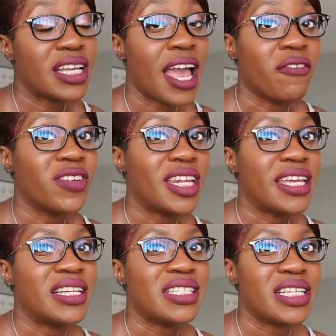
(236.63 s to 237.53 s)

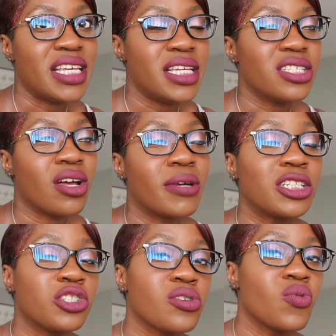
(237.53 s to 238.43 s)
caffeinated tea so i'm
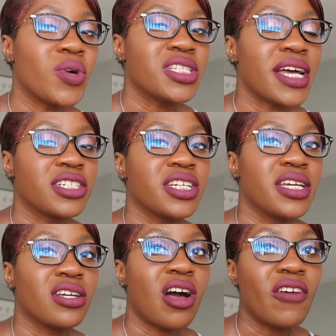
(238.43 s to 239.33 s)
not sure what's
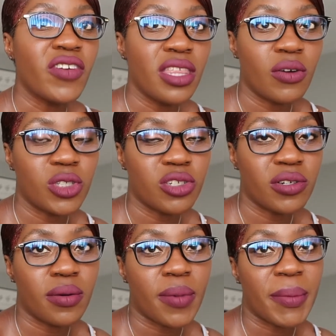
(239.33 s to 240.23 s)
actually in the coffee that was triggering my